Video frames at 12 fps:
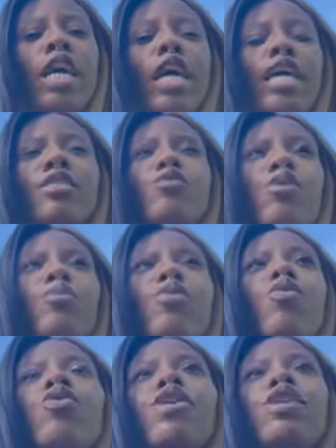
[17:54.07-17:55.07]
is
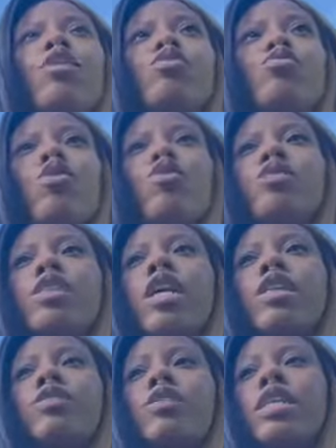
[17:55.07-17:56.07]
removing those
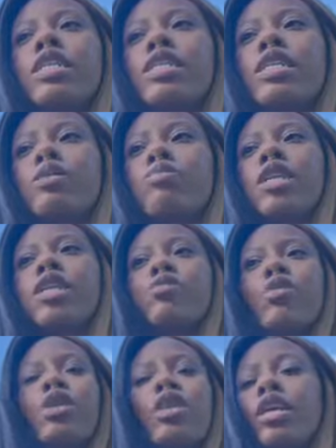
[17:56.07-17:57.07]
rose-colored lenses, because
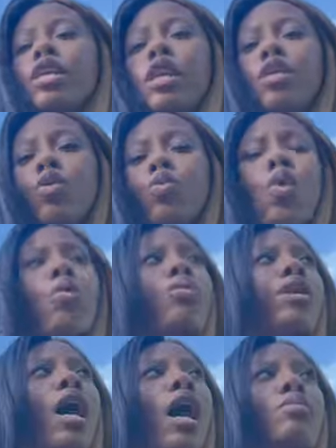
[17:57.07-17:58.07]
we think that there won't
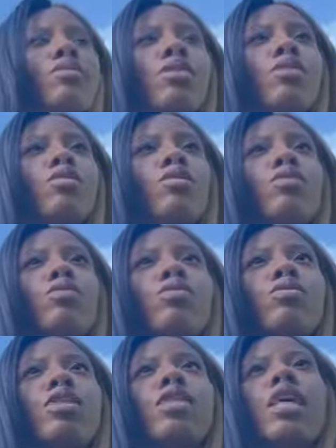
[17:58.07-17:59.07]
be
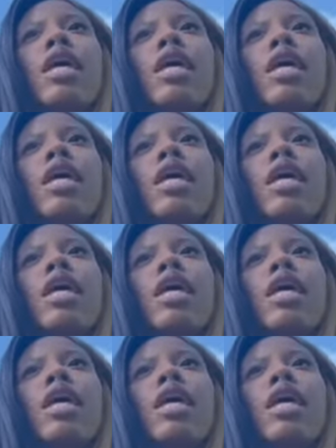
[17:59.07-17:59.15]
obstacles.